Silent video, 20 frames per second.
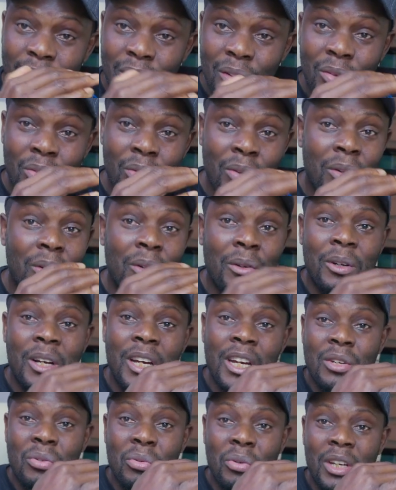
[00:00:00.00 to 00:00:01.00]
your
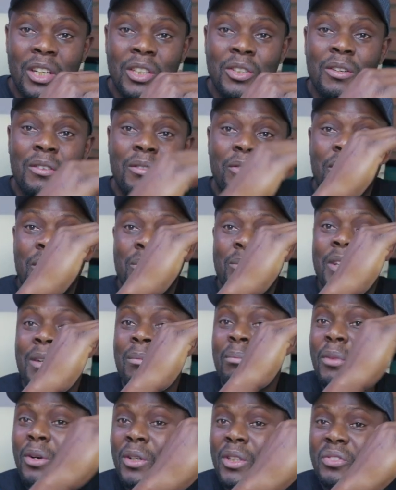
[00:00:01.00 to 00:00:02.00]
education from the
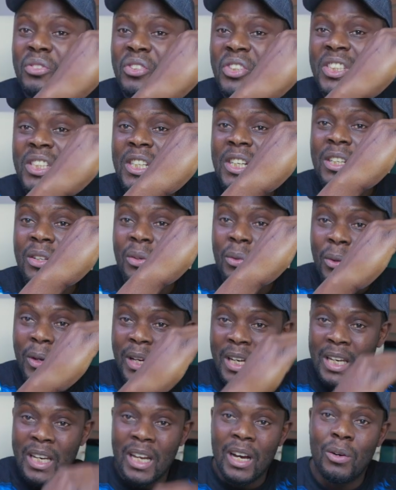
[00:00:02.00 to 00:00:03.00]
most recent
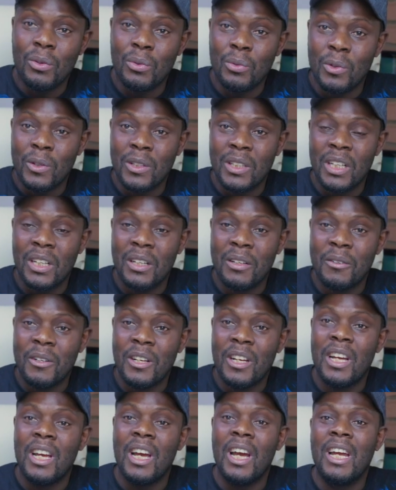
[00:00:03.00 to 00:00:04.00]
going downward.
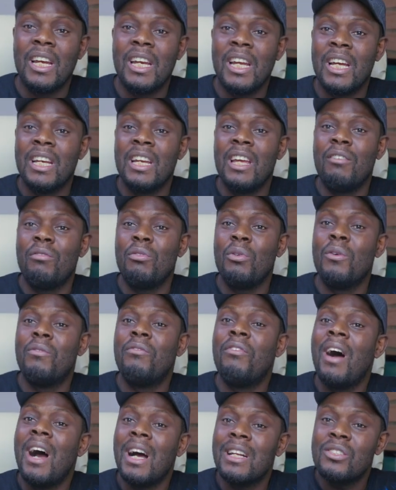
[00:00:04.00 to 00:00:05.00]
And then if
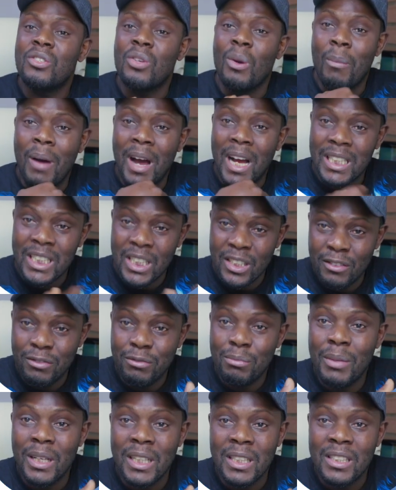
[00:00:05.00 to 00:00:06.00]
you've had some
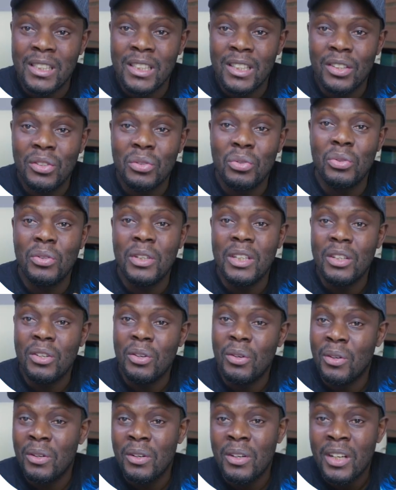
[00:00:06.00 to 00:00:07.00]
achievements during
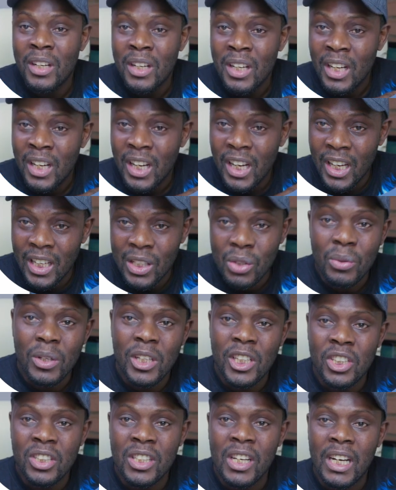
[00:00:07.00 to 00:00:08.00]
your
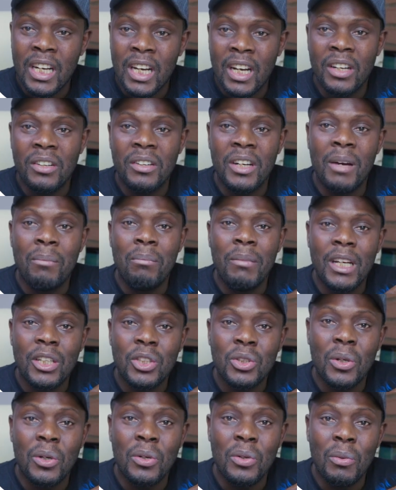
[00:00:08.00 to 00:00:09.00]
educational career, make
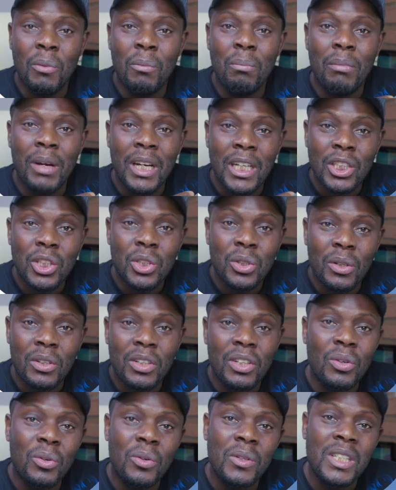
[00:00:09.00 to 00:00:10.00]
sure you
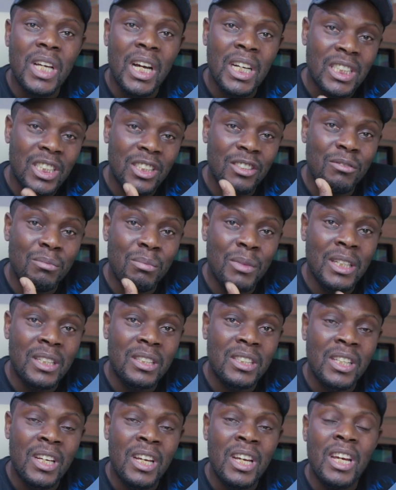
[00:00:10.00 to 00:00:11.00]
mention those
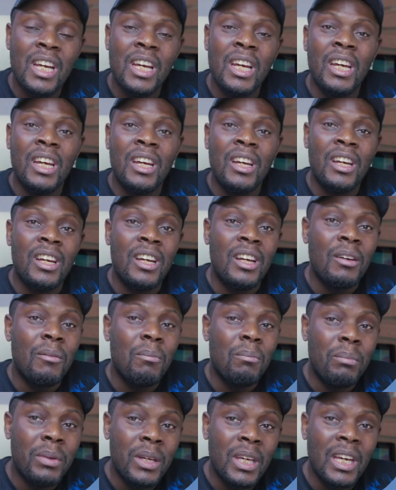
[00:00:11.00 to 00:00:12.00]
achievements.
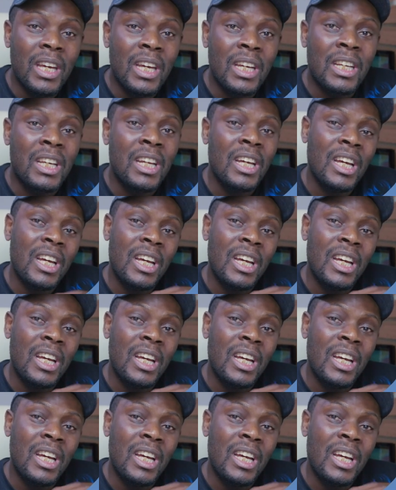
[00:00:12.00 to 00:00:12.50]
be it